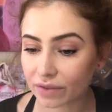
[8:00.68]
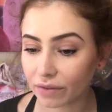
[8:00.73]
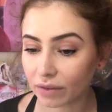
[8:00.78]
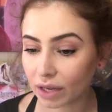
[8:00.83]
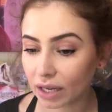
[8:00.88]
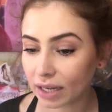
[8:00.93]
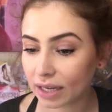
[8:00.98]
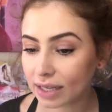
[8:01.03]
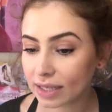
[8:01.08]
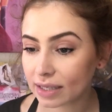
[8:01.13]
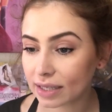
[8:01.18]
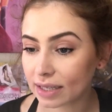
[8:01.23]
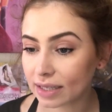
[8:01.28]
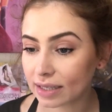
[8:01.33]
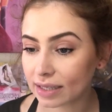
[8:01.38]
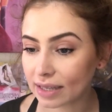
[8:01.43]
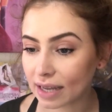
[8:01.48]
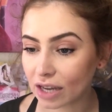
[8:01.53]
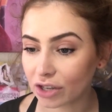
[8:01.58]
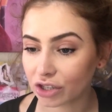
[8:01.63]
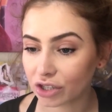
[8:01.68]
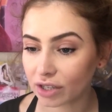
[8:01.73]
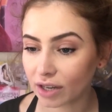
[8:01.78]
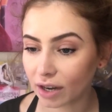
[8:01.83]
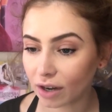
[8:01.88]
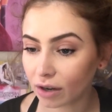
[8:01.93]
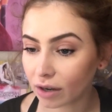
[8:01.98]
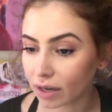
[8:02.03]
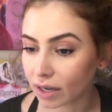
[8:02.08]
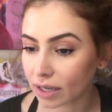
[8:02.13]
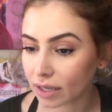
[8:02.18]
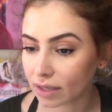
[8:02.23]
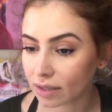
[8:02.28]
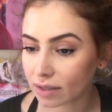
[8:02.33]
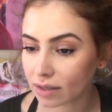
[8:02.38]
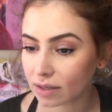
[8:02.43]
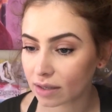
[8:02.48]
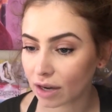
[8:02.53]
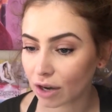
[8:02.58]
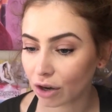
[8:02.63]
Venus in
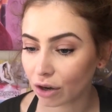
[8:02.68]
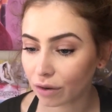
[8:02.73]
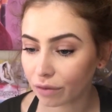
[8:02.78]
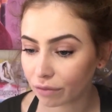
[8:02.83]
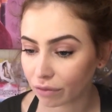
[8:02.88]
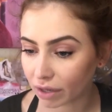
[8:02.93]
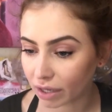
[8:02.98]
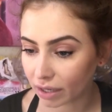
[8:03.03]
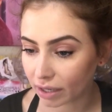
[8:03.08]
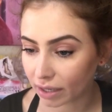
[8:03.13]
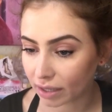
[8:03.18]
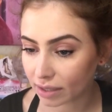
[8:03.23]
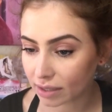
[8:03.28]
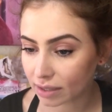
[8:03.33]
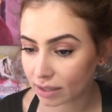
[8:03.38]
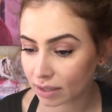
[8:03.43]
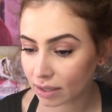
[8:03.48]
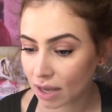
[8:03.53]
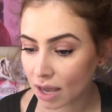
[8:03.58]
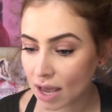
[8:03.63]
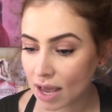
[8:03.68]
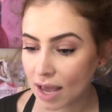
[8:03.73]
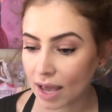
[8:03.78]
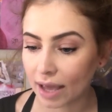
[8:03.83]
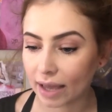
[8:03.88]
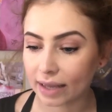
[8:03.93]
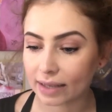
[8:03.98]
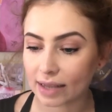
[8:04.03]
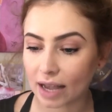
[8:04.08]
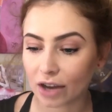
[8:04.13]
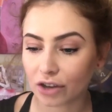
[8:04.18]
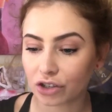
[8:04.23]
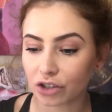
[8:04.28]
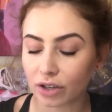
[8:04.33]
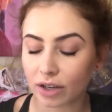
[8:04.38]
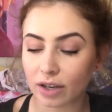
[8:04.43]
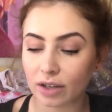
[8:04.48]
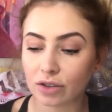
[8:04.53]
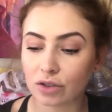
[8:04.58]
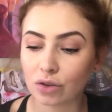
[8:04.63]
Sagittarius. Her Venus is
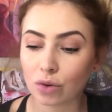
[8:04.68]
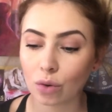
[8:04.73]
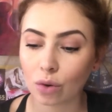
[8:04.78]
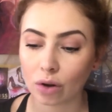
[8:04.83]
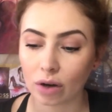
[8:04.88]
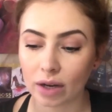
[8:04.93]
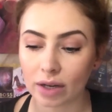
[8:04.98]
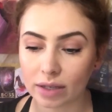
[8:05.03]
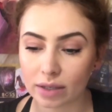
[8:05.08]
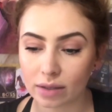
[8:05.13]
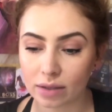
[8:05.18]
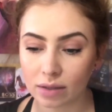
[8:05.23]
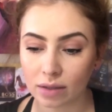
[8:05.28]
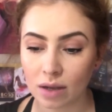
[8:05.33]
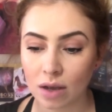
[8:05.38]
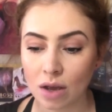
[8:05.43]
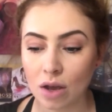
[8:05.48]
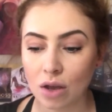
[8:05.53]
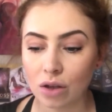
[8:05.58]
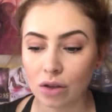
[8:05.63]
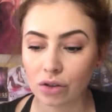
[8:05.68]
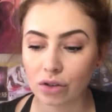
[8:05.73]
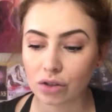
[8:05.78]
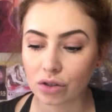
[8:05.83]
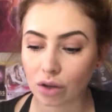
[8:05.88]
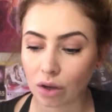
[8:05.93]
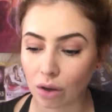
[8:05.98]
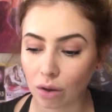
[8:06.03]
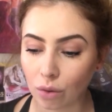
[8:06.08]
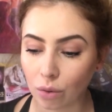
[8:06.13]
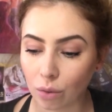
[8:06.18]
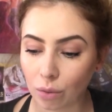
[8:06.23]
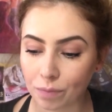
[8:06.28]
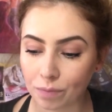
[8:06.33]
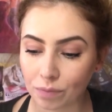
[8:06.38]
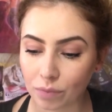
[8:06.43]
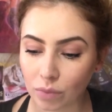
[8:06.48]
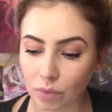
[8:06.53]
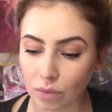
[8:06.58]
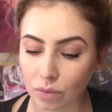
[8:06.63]
actually in Taurus.
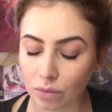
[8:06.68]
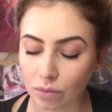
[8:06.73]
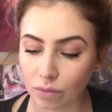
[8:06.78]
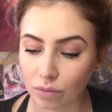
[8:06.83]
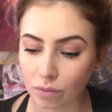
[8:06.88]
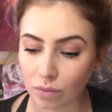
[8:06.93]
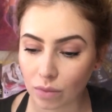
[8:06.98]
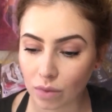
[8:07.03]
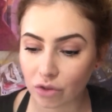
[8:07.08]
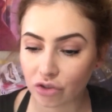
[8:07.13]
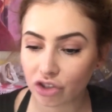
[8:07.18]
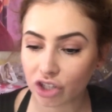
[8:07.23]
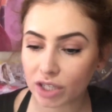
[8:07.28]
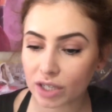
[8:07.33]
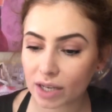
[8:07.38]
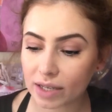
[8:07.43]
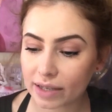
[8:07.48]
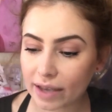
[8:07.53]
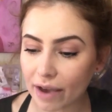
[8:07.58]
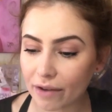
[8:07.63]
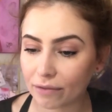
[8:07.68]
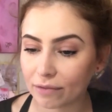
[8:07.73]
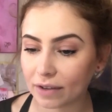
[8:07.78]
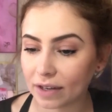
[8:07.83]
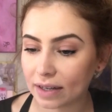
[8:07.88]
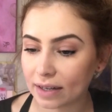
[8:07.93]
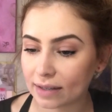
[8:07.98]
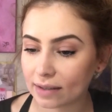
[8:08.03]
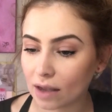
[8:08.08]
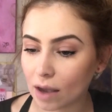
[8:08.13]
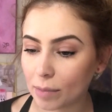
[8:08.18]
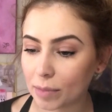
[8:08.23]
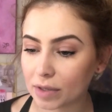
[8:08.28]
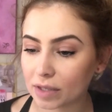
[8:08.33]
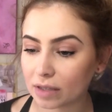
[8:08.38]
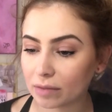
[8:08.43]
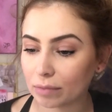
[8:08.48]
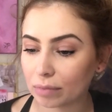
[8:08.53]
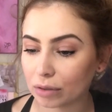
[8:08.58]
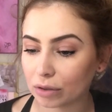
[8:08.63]
So she does have Venus
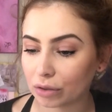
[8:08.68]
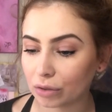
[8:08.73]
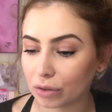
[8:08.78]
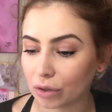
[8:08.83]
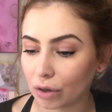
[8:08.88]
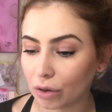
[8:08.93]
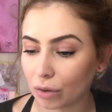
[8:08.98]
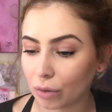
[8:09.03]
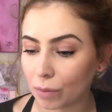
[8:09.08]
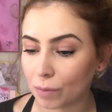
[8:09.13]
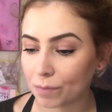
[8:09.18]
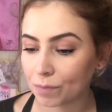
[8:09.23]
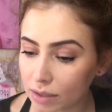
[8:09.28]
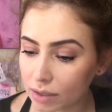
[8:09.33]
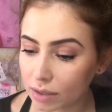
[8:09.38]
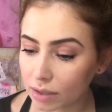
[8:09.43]
opposite Pluto.